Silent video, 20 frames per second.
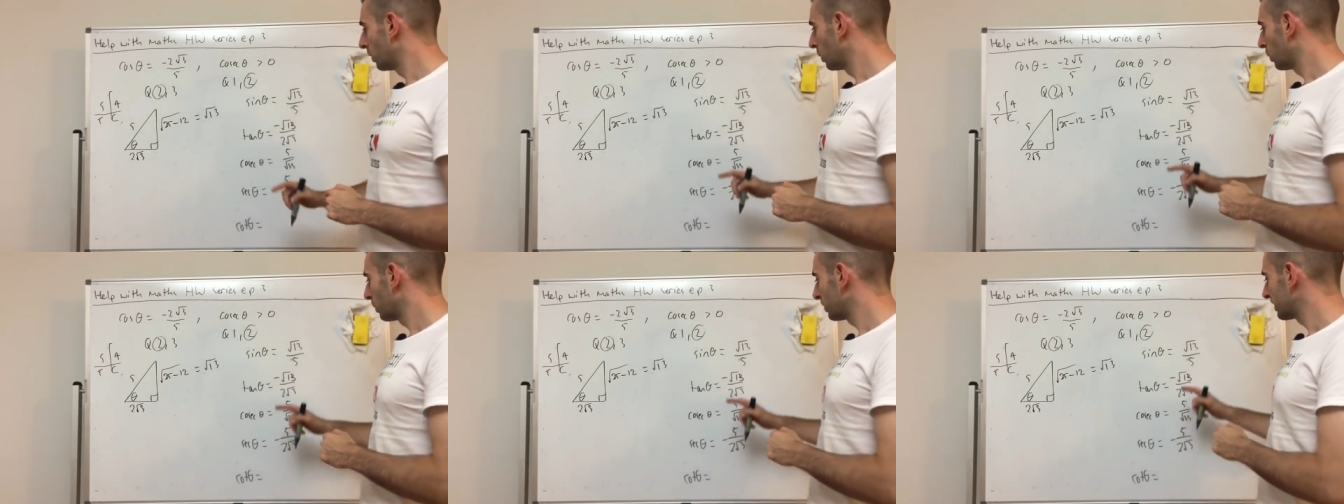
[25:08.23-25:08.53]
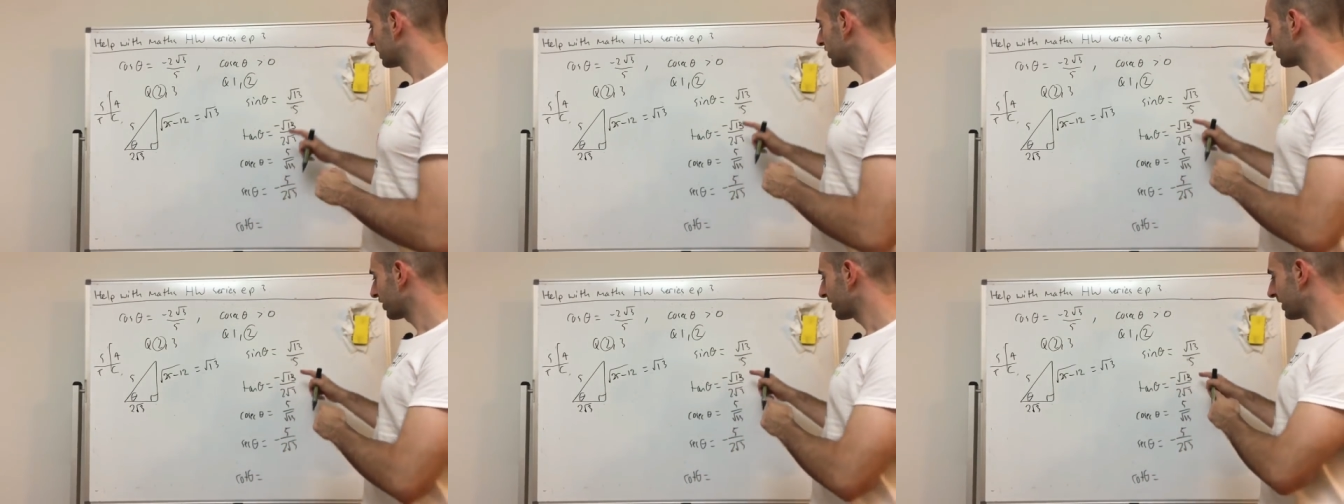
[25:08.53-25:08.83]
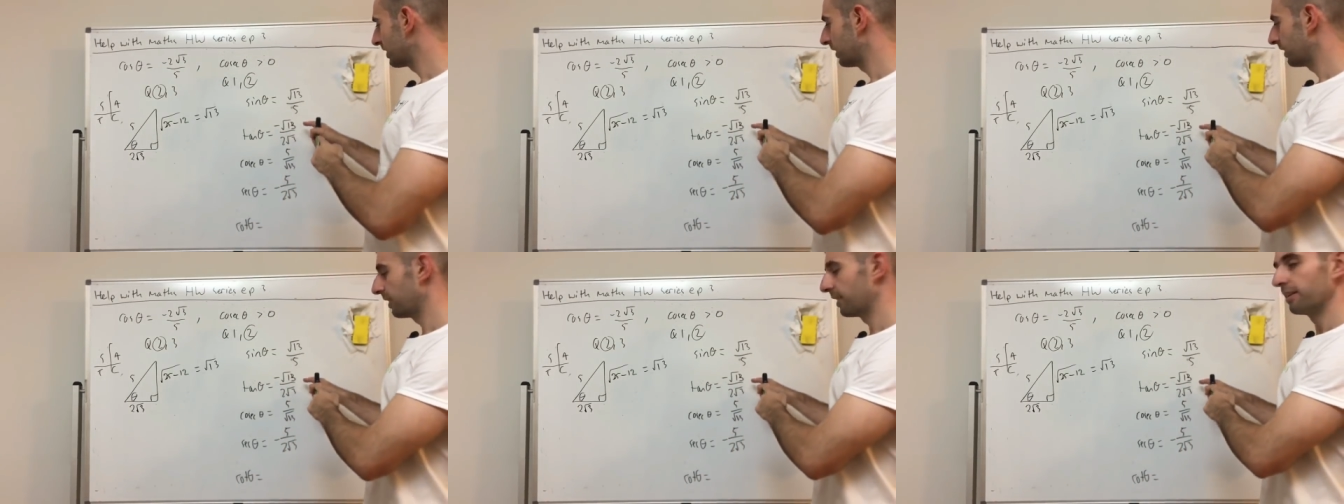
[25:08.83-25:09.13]
We're just going
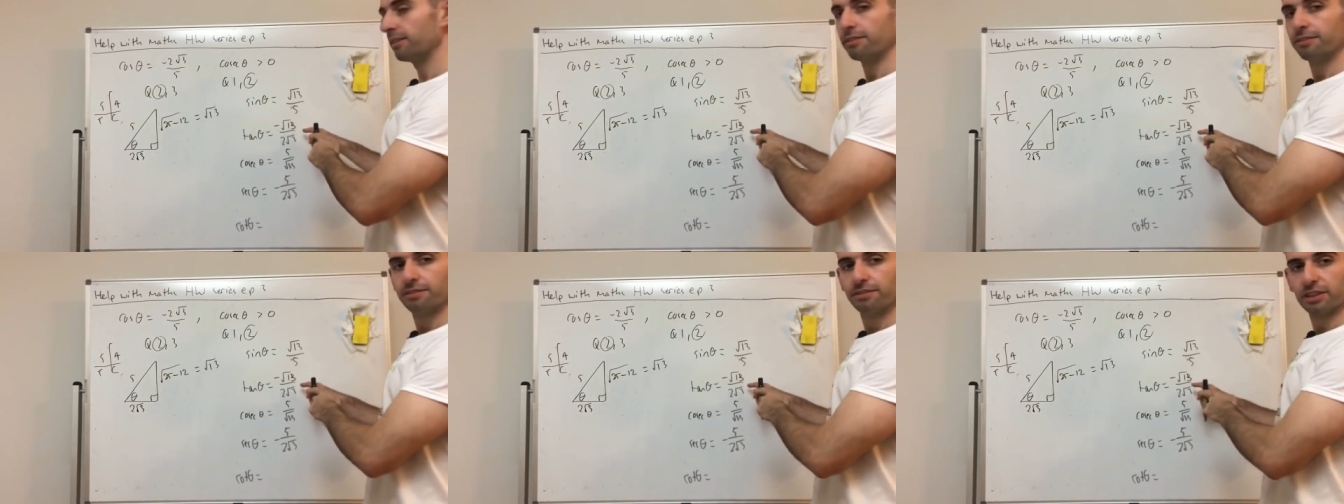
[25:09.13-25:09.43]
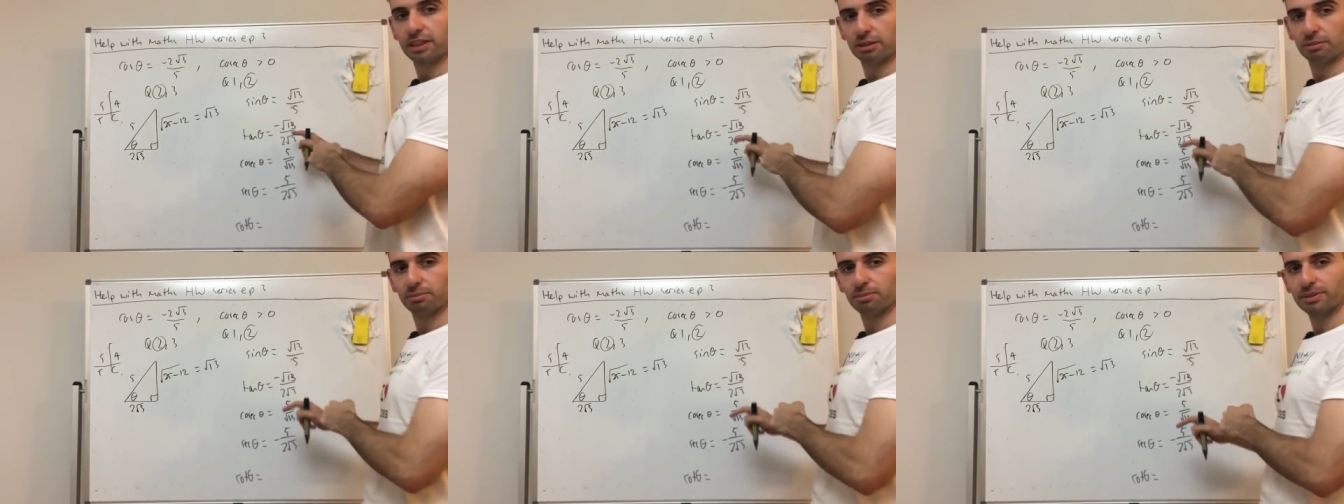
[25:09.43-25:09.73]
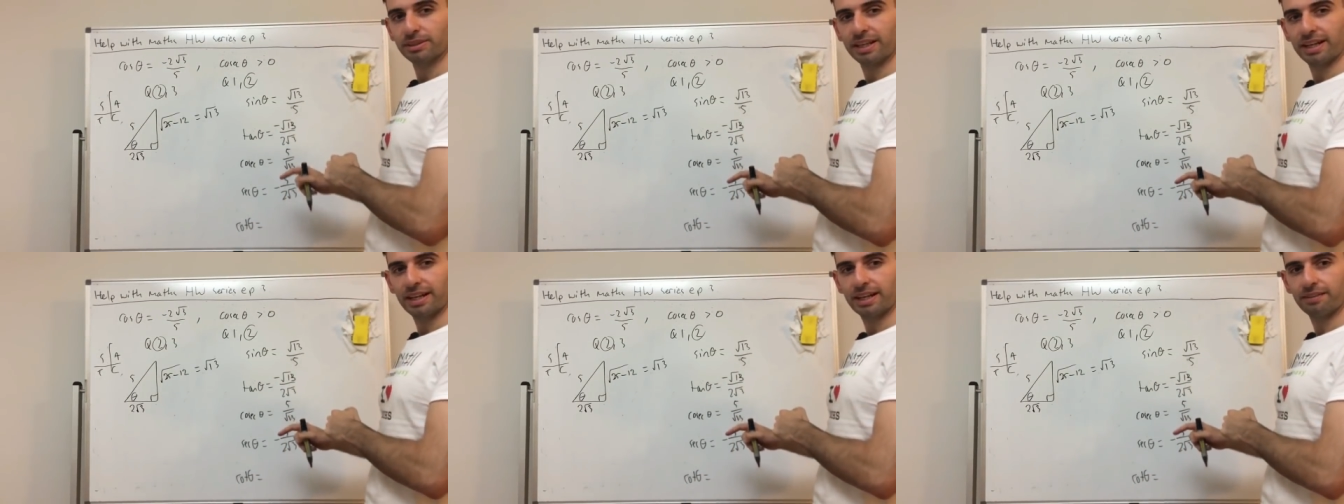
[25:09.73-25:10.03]
to flip
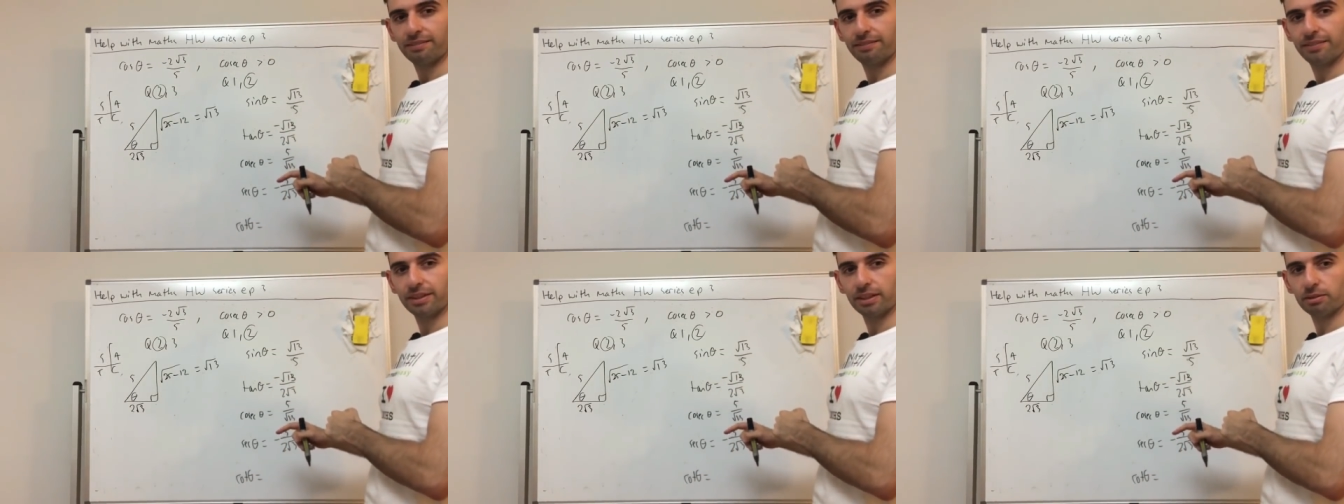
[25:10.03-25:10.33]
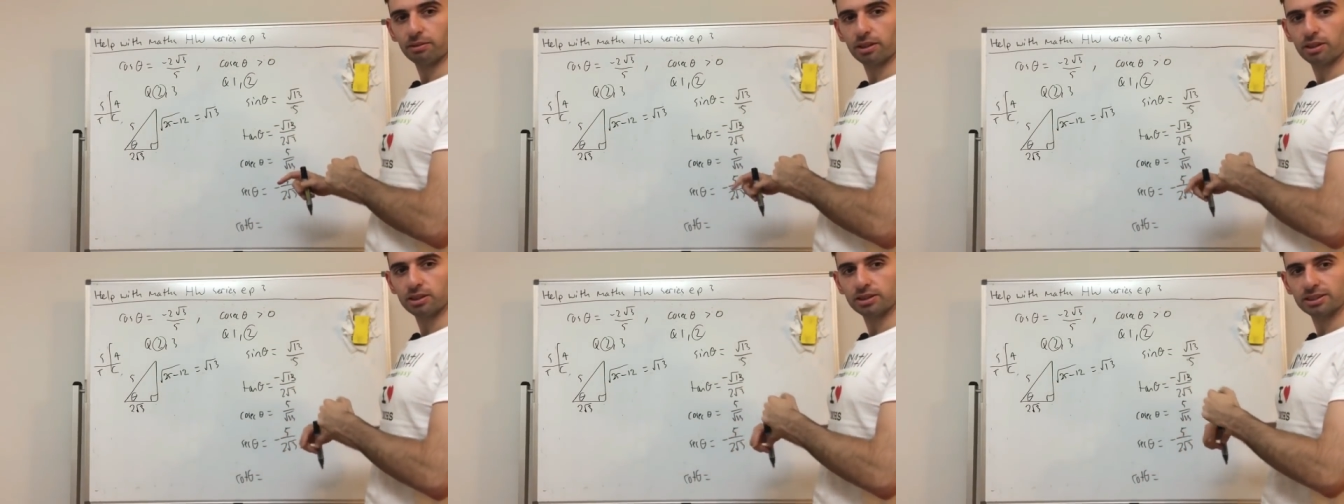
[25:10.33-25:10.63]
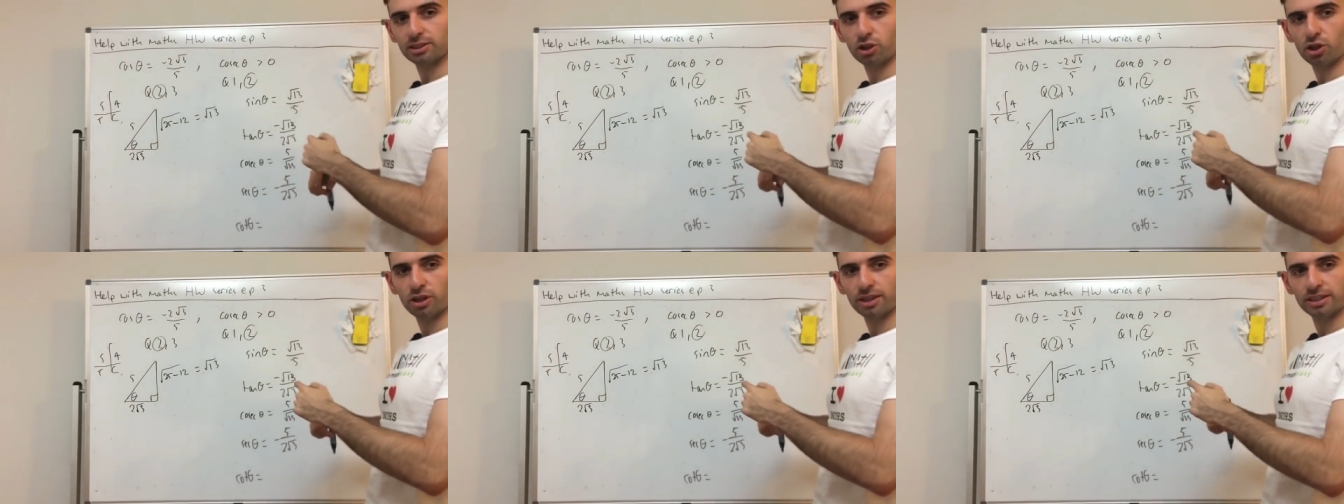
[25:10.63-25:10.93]
tan theta, right? Because
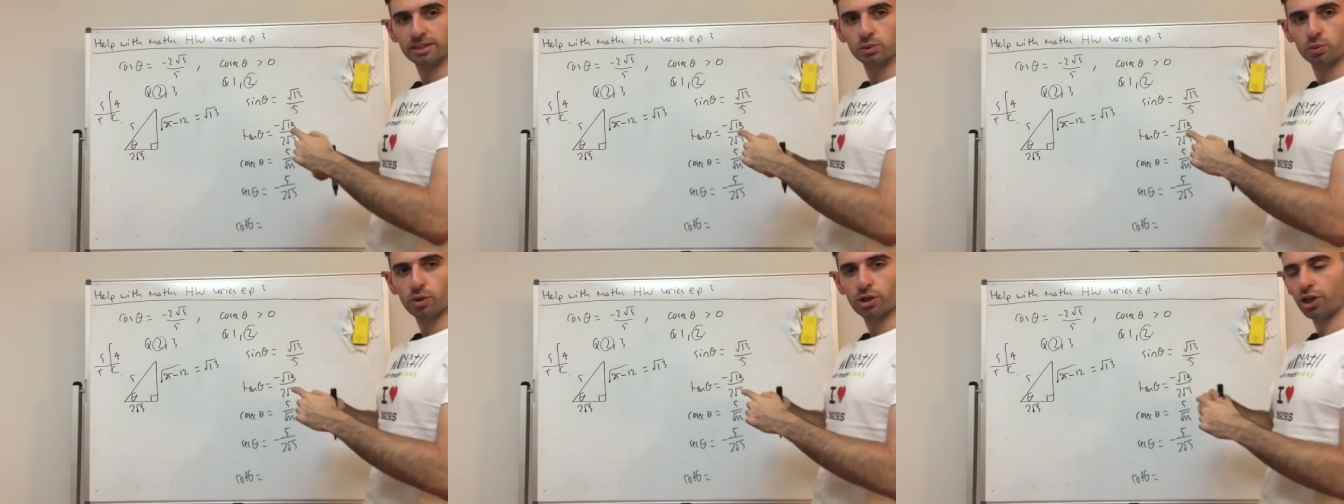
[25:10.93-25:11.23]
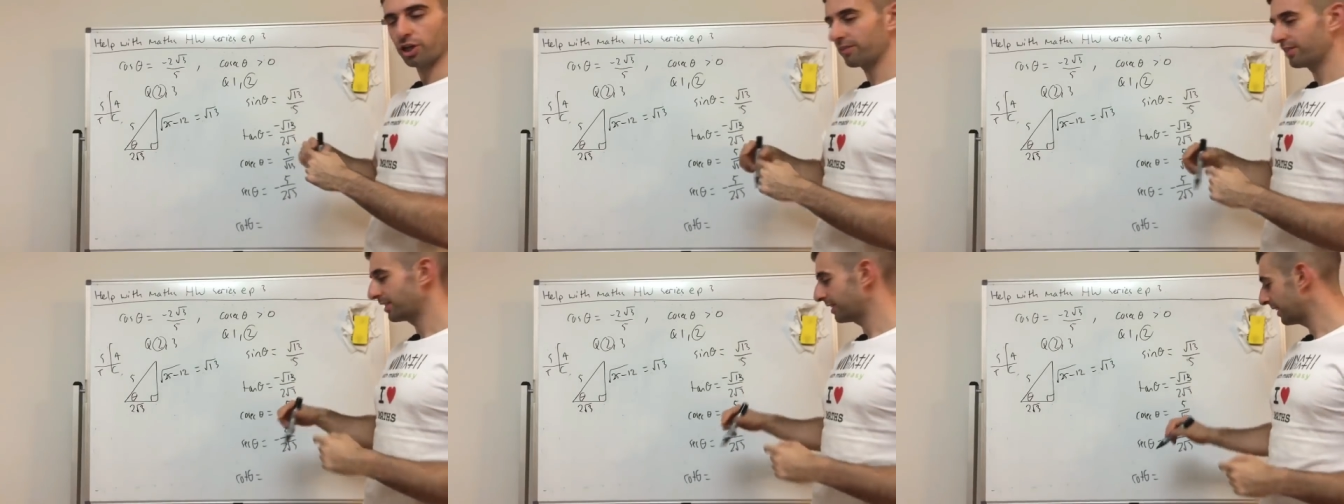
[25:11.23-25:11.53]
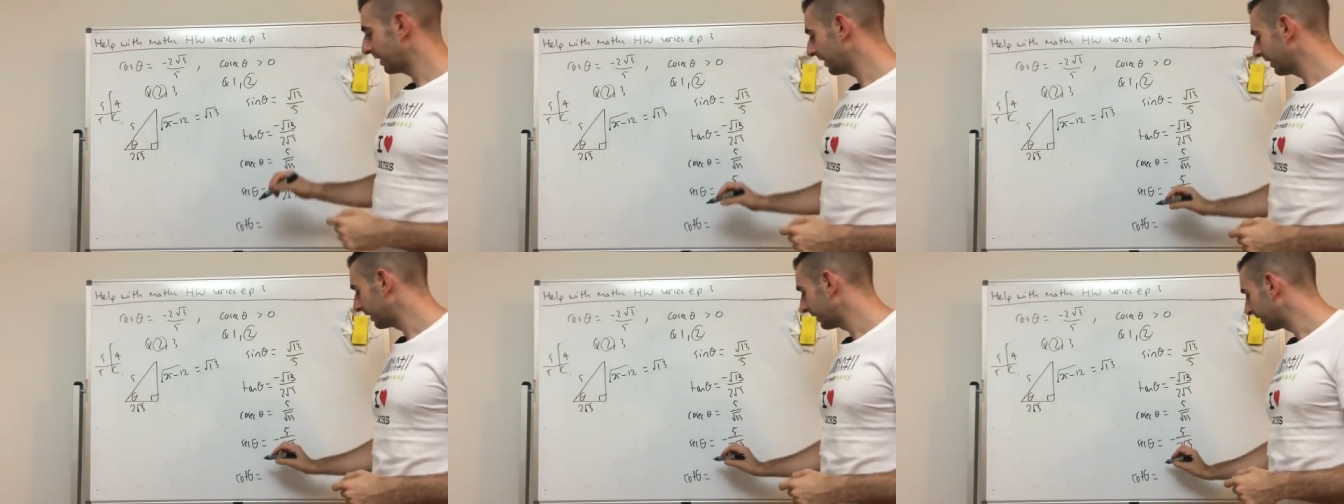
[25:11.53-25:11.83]
cot is 1 over
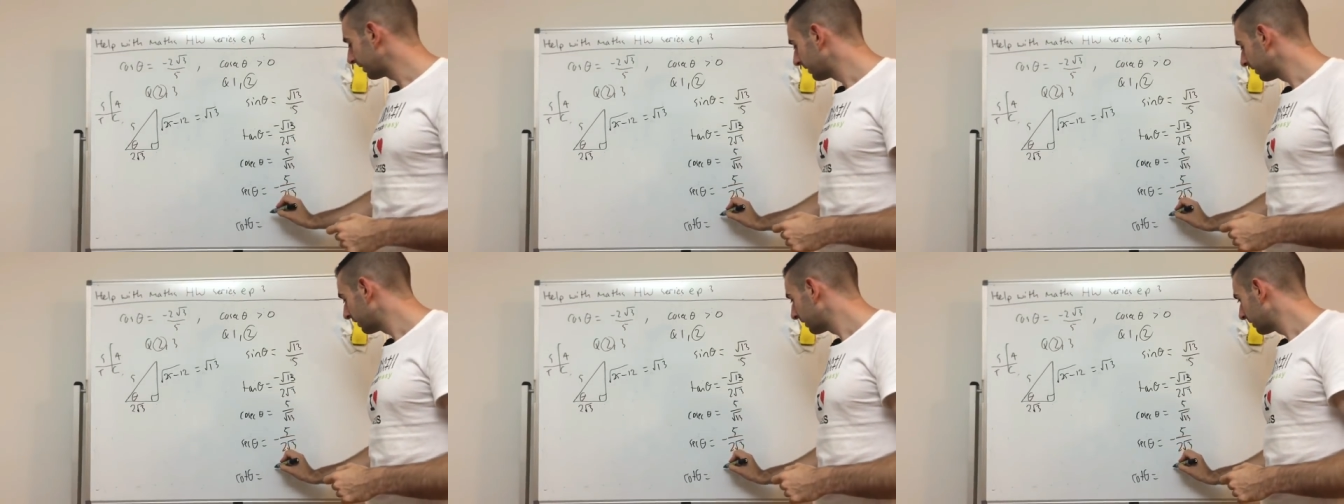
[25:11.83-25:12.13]
tan.